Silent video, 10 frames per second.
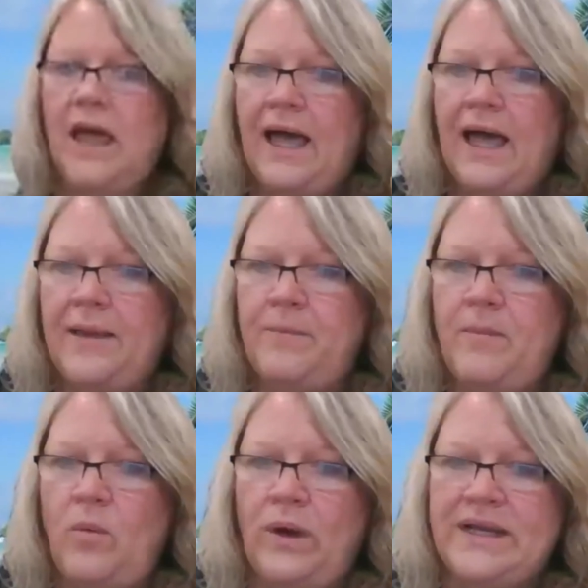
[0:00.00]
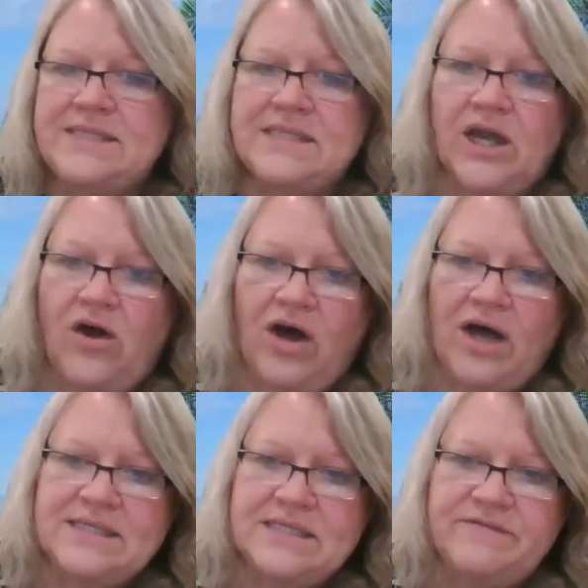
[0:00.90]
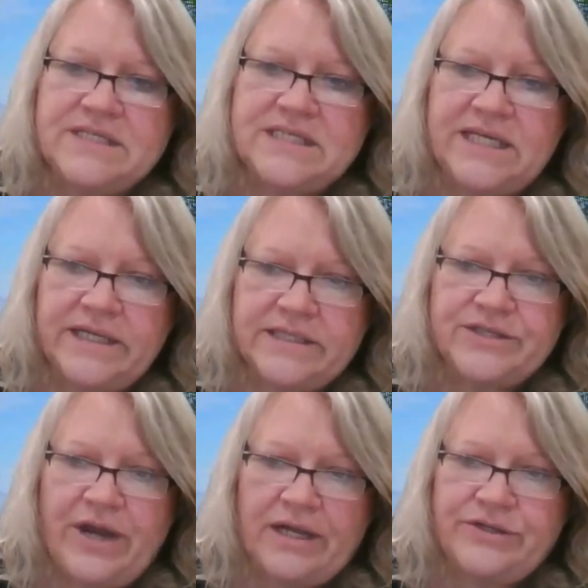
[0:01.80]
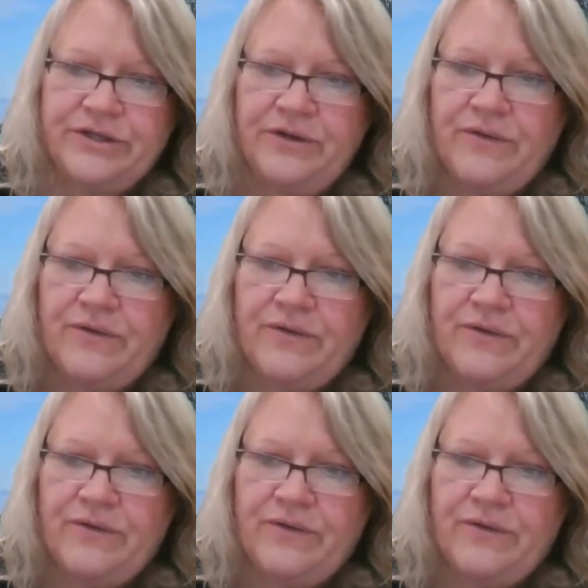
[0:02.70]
What is the cost of the tea extractor?